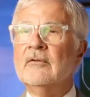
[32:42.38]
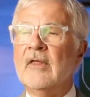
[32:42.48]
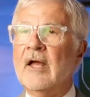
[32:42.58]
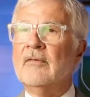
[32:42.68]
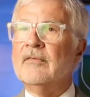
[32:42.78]

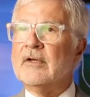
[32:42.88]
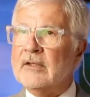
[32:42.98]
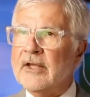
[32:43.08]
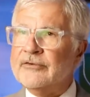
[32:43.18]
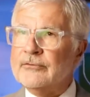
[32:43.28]
than the
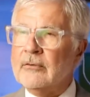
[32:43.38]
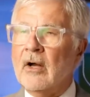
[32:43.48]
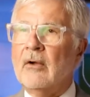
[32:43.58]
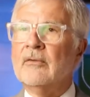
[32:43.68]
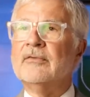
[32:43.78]

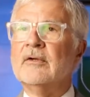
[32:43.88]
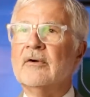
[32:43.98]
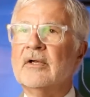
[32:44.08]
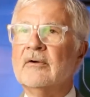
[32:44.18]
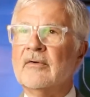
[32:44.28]
cholesterol
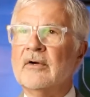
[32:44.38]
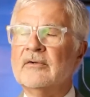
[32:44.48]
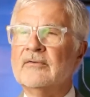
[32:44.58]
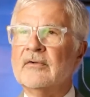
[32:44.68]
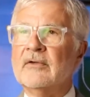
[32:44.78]
theory of heart
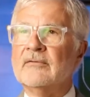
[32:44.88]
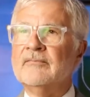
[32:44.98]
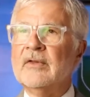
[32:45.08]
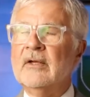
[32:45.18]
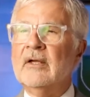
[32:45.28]
disease.
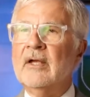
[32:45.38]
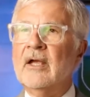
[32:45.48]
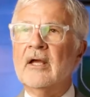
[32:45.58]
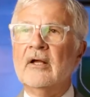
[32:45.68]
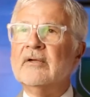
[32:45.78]

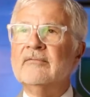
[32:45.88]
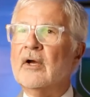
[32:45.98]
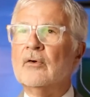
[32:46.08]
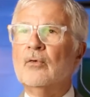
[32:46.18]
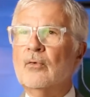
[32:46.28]
And I'll give
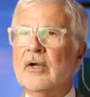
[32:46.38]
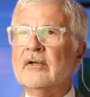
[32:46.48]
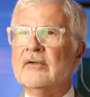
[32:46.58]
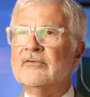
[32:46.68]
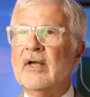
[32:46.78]
you a
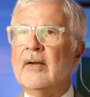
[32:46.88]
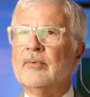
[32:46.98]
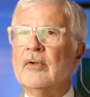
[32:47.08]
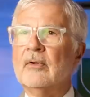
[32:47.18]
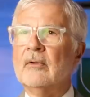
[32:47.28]
quick
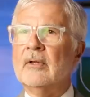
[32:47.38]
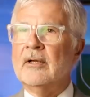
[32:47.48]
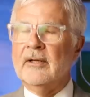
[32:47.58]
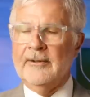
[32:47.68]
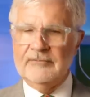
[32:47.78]
example
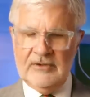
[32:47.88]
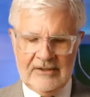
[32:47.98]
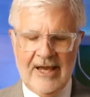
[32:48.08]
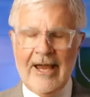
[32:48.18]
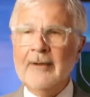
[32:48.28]
uh,
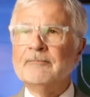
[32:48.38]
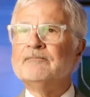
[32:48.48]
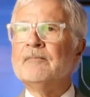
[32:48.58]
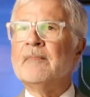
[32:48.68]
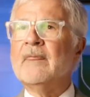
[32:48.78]
today.
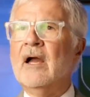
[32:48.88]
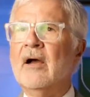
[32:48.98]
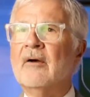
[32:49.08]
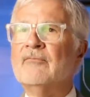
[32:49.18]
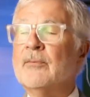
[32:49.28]

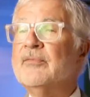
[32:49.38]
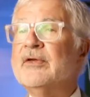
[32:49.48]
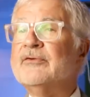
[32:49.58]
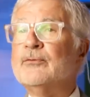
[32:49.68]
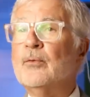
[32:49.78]
Uh, from
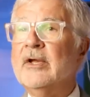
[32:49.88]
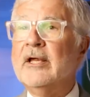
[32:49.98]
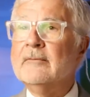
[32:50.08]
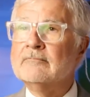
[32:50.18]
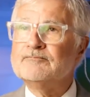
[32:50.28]
this
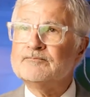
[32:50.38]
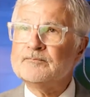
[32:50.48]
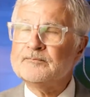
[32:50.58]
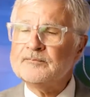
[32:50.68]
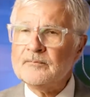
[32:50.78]
week,
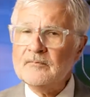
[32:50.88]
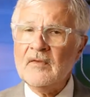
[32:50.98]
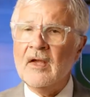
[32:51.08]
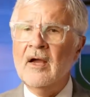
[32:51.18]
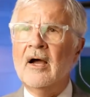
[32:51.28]

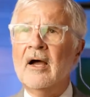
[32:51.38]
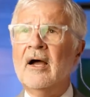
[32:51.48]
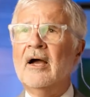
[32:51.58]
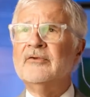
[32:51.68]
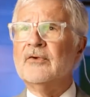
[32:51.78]

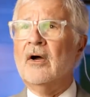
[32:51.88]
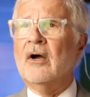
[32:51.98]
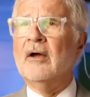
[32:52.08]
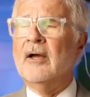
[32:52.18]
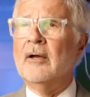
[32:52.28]
uh, I
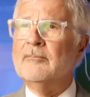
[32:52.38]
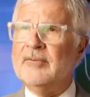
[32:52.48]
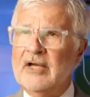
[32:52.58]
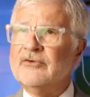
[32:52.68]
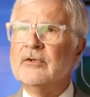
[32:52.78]
saw a
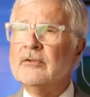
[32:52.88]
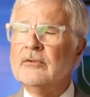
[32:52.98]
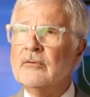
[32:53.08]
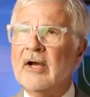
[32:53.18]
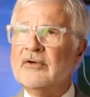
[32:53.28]
patient
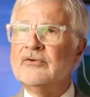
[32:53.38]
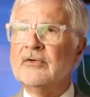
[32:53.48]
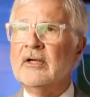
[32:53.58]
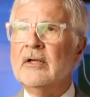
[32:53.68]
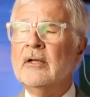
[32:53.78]
who
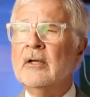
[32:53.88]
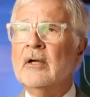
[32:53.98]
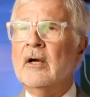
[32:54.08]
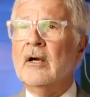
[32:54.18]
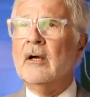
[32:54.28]
actually
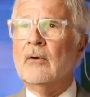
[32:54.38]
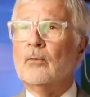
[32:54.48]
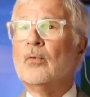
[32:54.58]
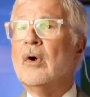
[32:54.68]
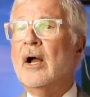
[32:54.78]
uh,
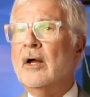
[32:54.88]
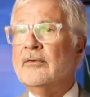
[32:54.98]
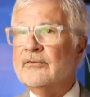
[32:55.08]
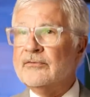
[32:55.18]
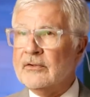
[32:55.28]

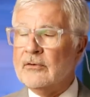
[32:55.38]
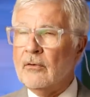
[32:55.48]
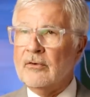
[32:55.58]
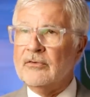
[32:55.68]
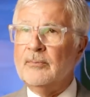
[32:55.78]
runs an
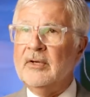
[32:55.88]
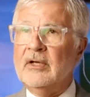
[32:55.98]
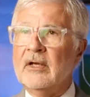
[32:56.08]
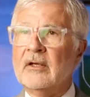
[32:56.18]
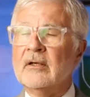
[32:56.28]

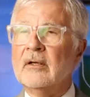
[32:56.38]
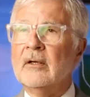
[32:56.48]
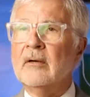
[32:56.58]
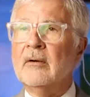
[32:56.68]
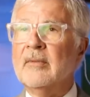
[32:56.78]
orthopedic
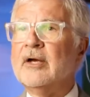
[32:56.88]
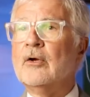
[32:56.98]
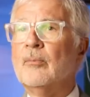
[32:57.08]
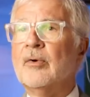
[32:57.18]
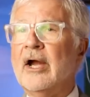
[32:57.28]
uh,
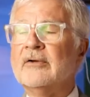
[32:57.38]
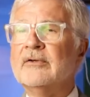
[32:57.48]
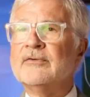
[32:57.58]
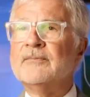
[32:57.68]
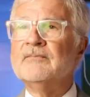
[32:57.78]
medical
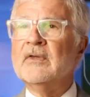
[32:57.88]
practice.